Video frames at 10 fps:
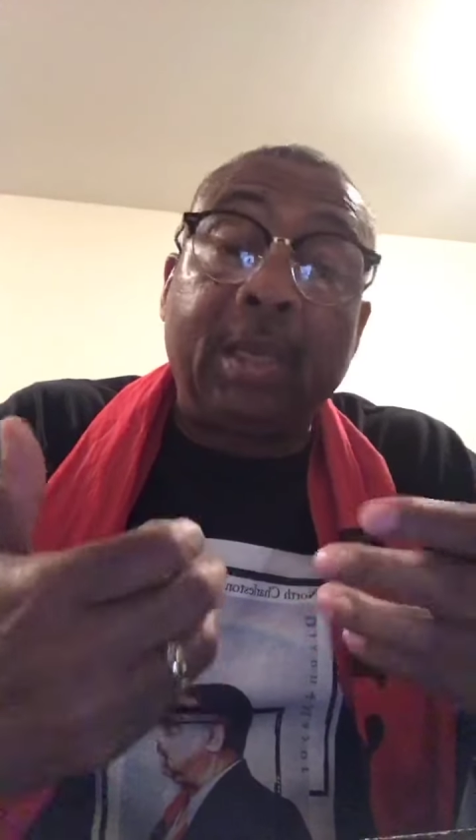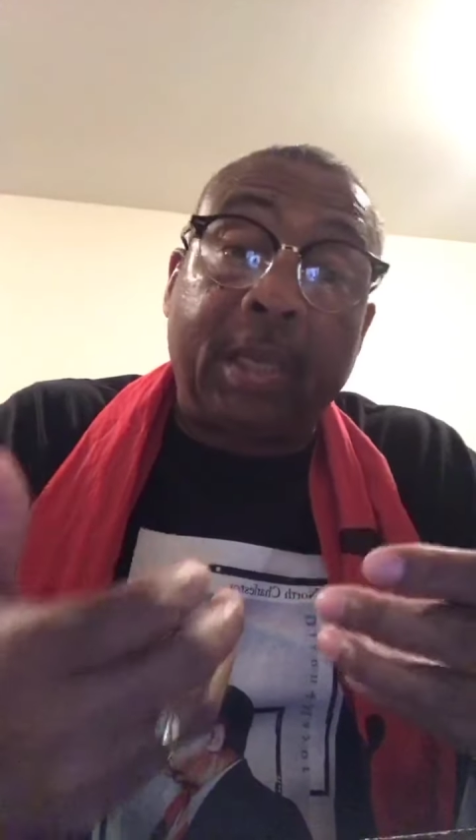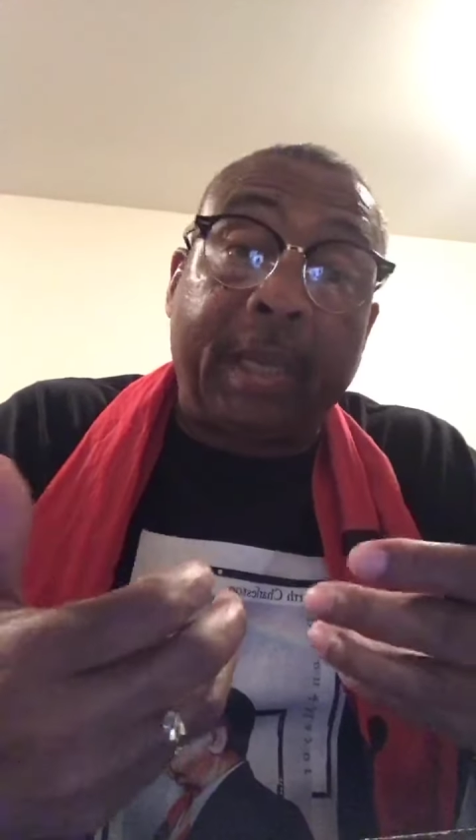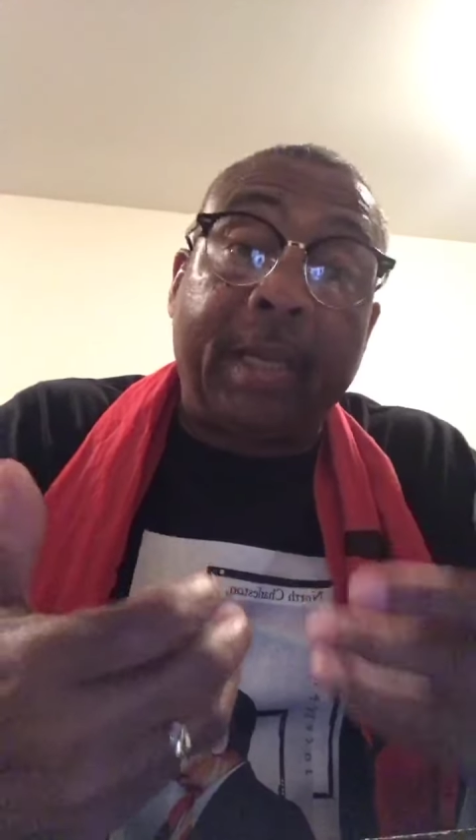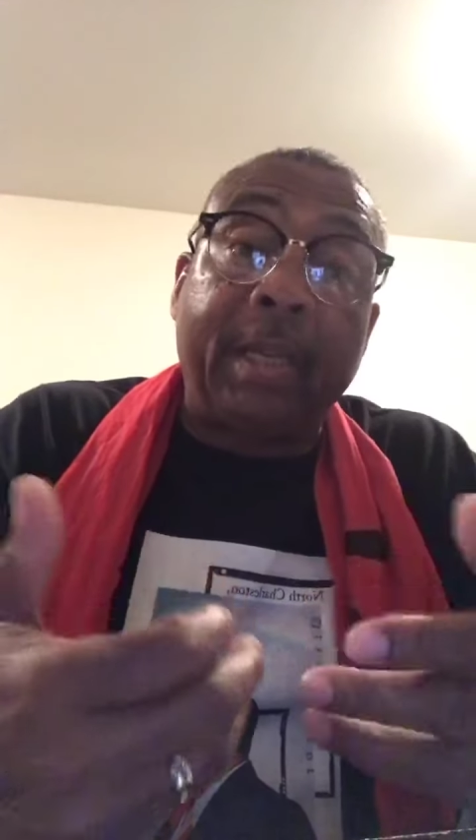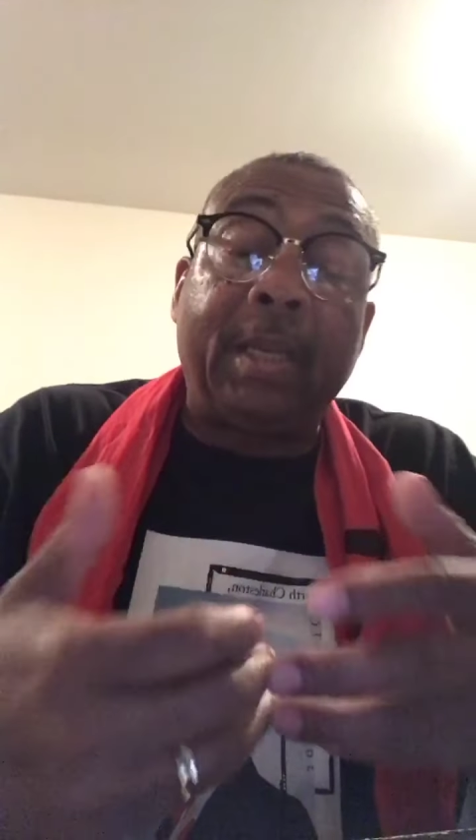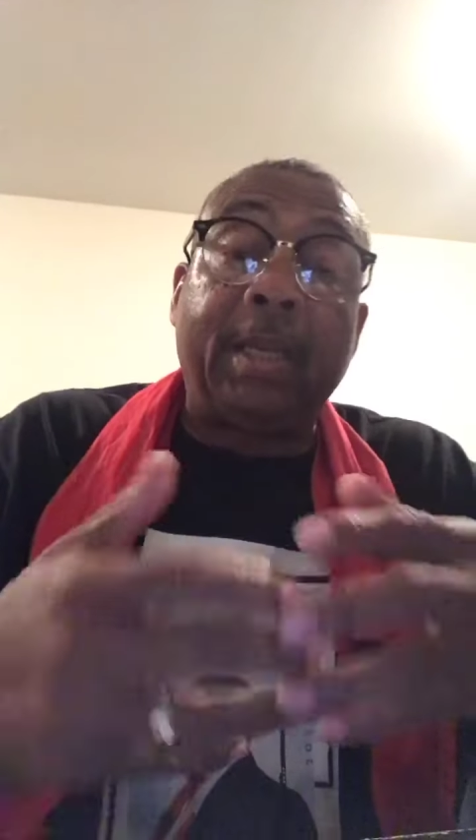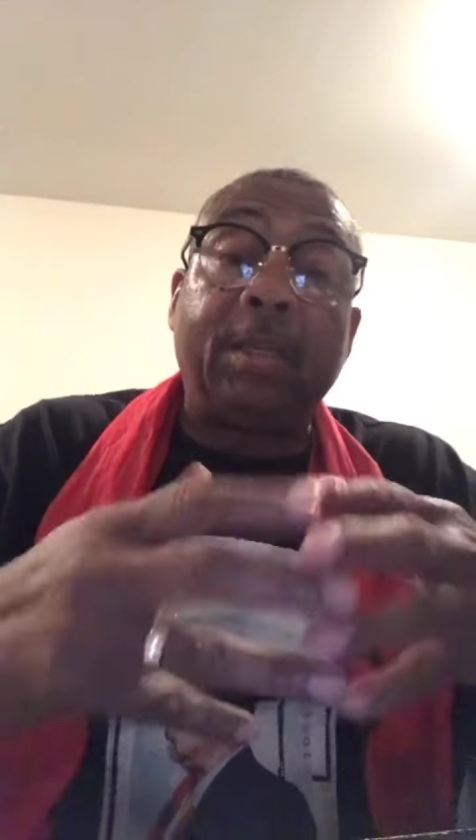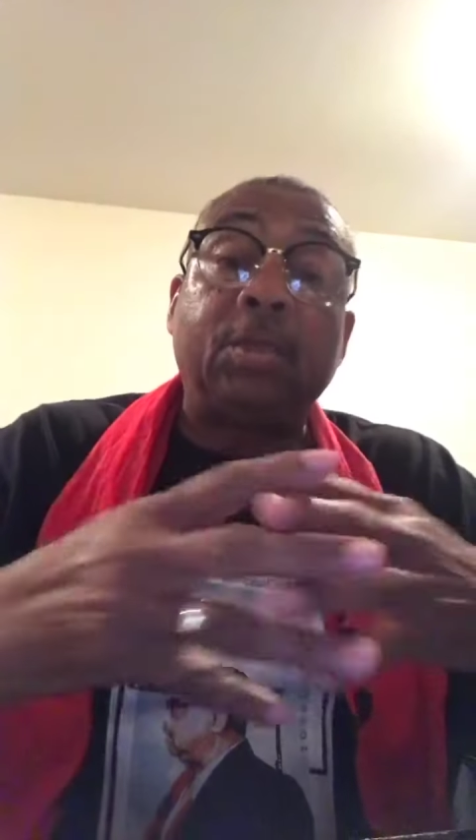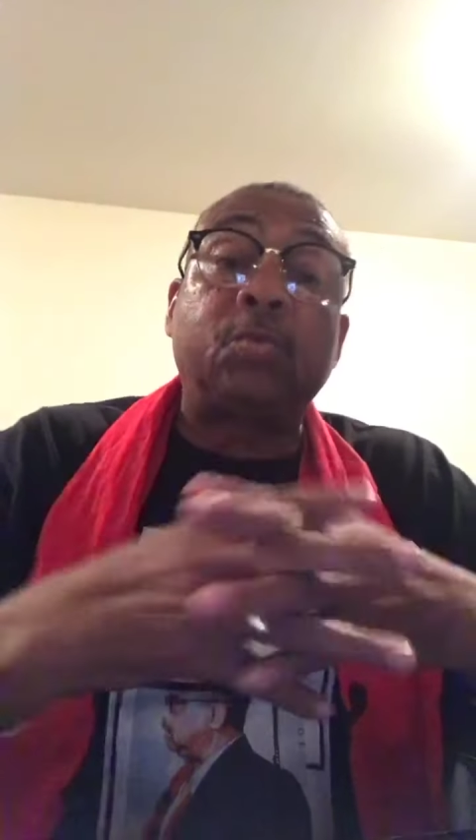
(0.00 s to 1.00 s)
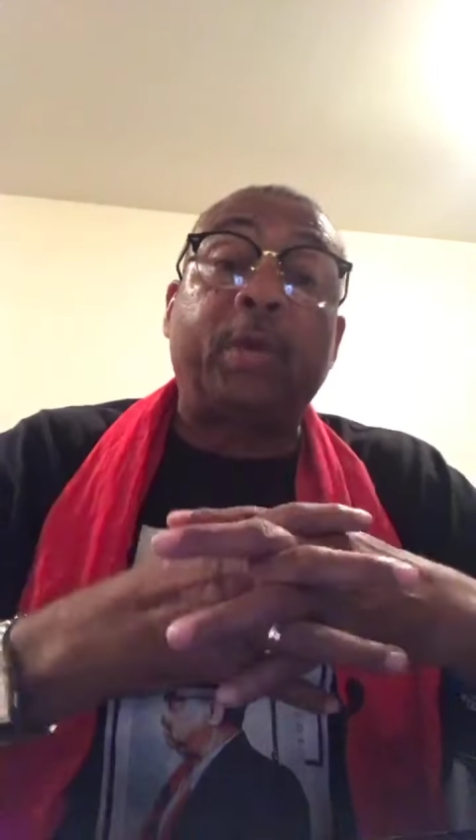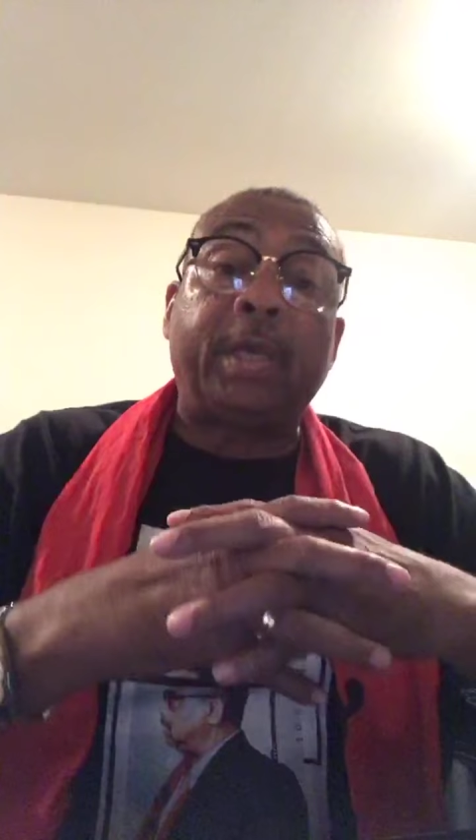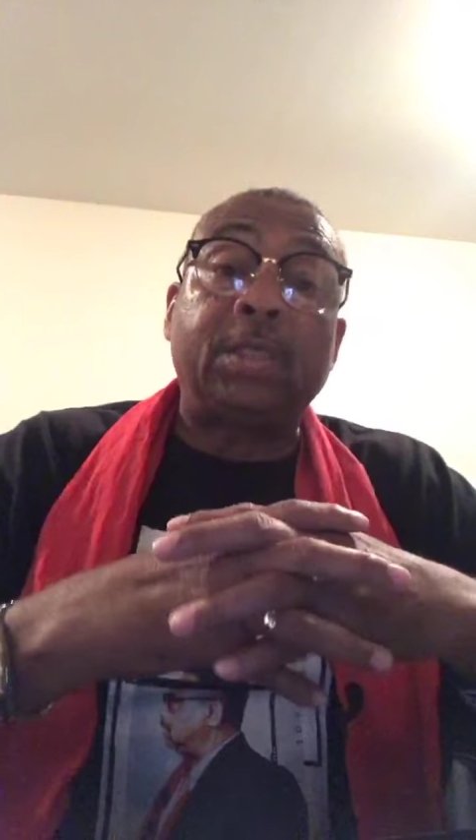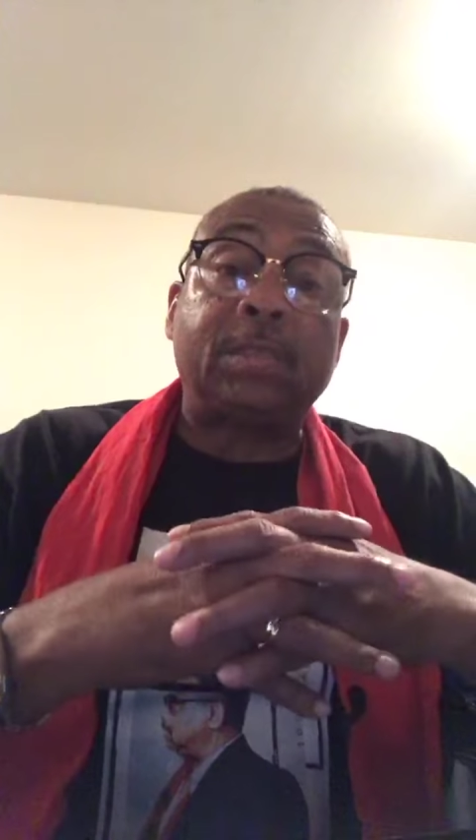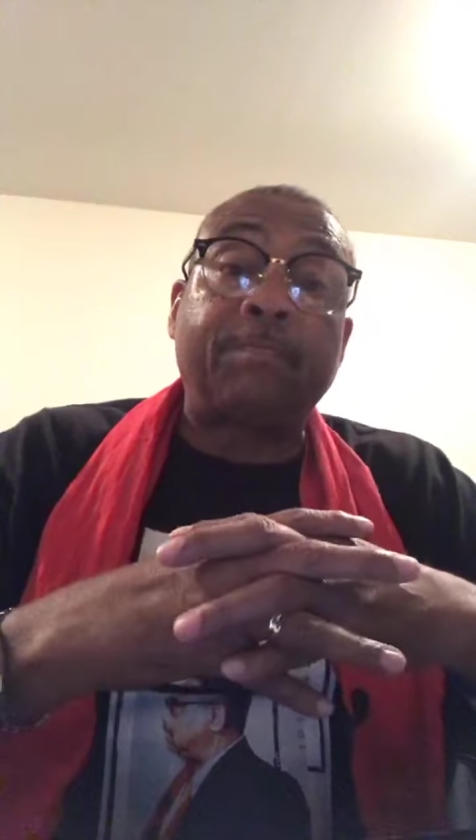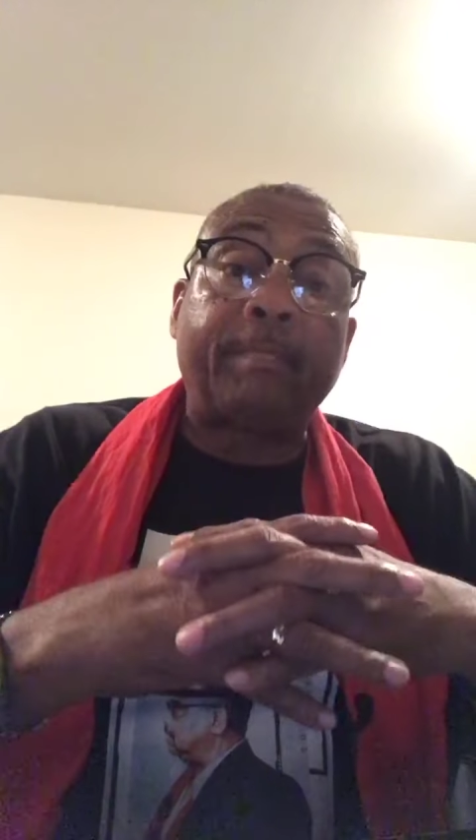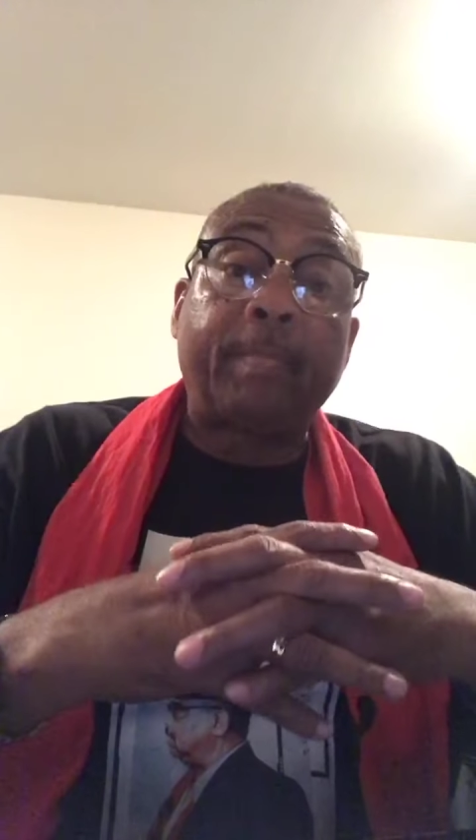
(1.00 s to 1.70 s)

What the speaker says: candidate in this race.